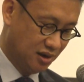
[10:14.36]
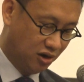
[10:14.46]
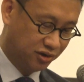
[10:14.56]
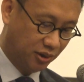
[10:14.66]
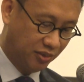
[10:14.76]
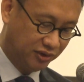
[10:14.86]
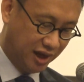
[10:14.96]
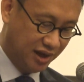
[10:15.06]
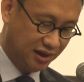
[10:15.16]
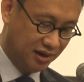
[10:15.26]
On top of
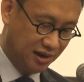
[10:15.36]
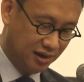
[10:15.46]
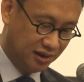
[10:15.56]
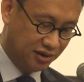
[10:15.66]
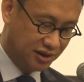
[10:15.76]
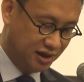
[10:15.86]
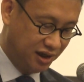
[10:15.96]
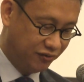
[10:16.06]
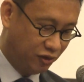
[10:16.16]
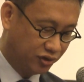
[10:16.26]
that, there is a
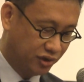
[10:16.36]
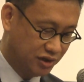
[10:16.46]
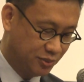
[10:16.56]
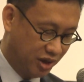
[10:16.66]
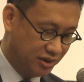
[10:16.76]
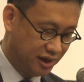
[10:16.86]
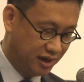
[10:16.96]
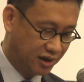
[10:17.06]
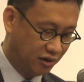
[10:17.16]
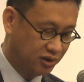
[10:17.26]
need for transparency
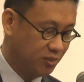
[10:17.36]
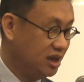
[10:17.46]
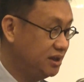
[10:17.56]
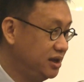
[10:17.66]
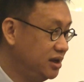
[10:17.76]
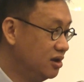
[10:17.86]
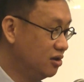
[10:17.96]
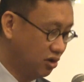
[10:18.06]
and accountability